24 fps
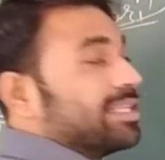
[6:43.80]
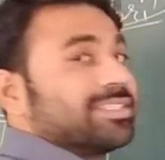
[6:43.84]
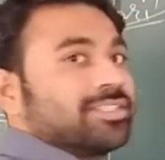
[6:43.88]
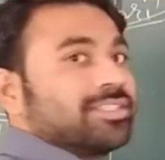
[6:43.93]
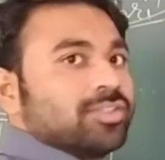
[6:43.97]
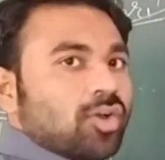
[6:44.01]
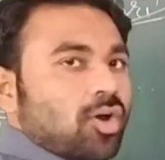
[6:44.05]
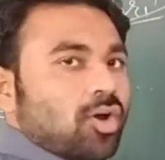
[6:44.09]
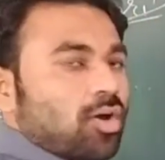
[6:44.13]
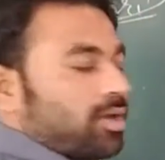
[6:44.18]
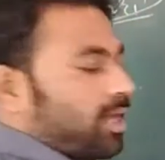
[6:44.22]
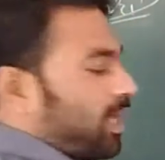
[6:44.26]
is
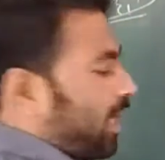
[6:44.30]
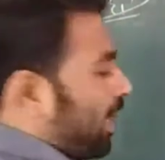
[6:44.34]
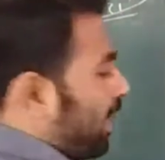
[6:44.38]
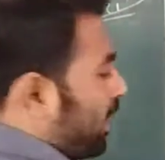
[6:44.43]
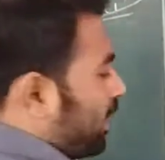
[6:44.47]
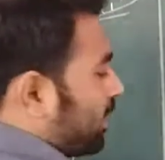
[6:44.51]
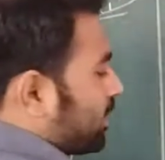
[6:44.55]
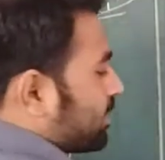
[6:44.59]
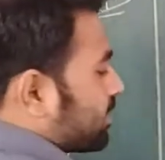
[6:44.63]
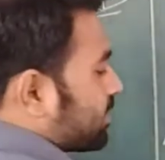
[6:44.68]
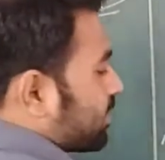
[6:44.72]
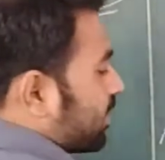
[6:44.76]
known
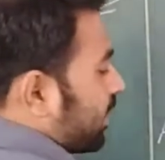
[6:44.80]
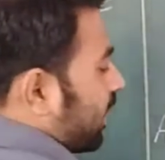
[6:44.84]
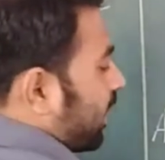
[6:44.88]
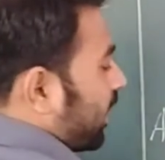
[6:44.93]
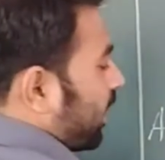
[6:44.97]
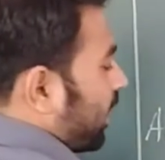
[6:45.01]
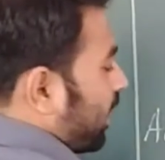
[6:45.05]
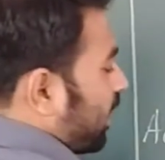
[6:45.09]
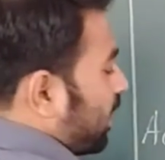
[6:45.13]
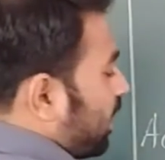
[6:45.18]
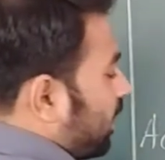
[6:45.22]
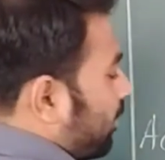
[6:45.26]
as
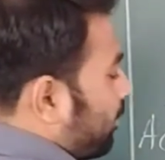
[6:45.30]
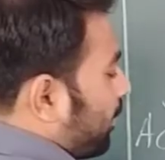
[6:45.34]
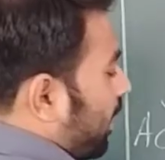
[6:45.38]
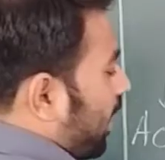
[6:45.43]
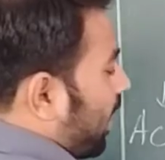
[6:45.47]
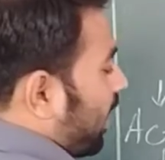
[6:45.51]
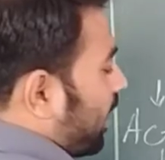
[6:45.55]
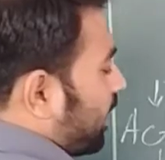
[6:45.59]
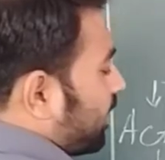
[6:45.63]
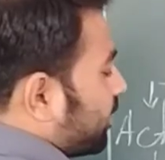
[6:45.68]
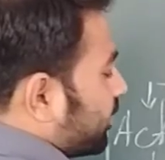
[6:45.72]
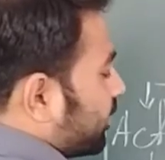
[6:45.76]
A
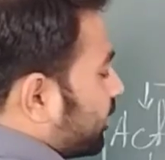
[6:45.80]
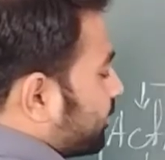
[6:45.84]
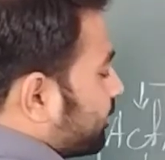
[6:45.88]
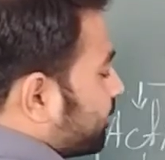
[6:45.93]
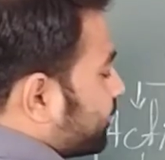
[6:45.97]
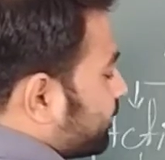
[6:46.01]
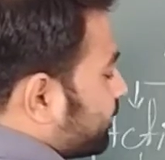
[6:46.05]
band.